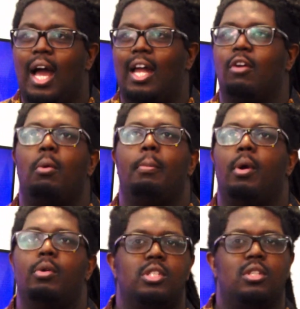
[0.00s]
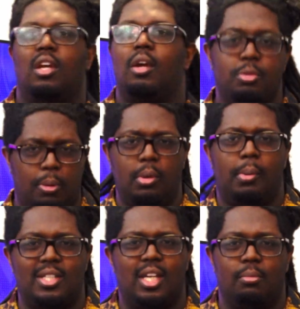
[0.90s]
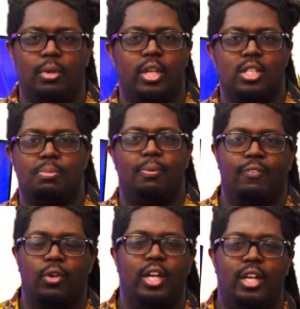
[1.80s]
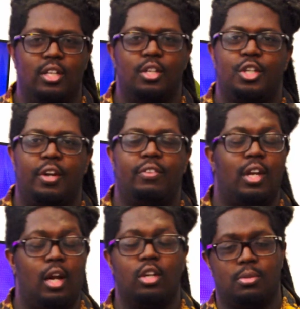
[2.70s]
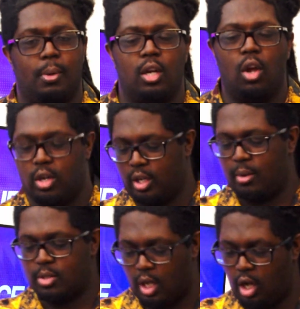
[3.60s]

And I remember it was probably about 10 minutes before the end of the shift, and I looked at my clock and I was like,